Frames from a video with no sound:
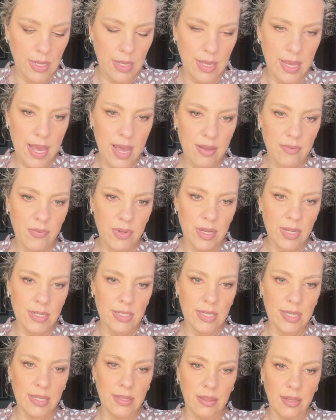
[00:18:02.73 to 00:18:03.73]
Kat Von
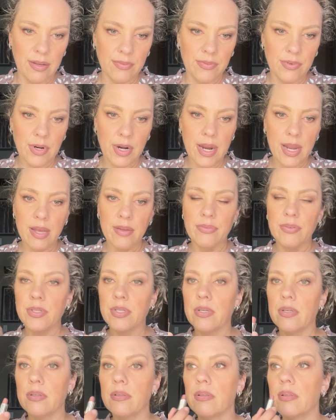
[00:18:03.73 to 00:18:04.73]
D LOVECRAFT.
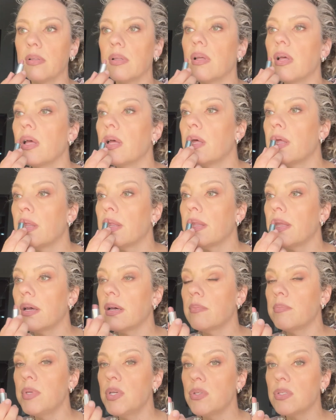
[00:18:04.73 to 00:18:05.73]

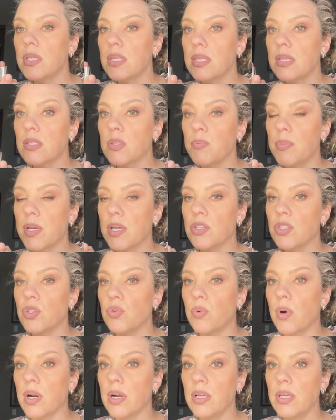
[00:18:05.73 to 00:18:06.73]
I'm using this because you
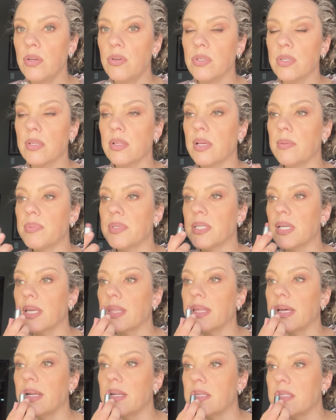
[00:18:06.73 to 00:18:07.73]
want to use a lipstick
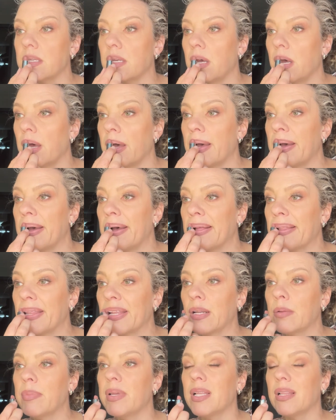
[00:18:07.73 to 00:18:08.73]
that is a
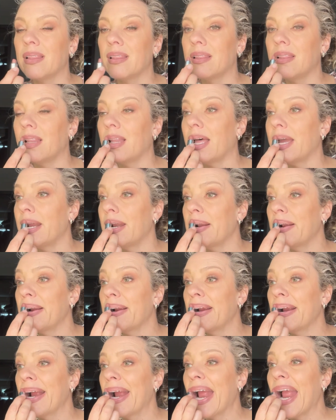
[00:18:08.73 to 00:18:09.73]
little bit
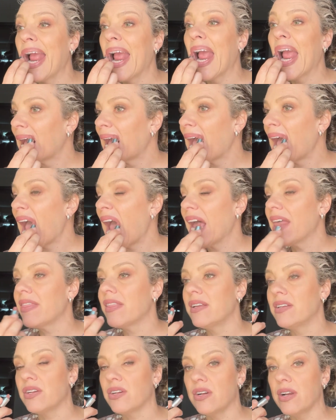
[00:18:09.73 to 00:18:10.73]
lighter
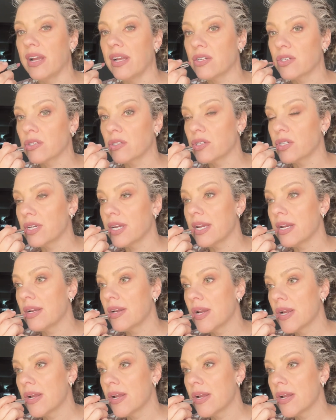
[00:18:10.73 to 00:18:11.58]
than your natural shade.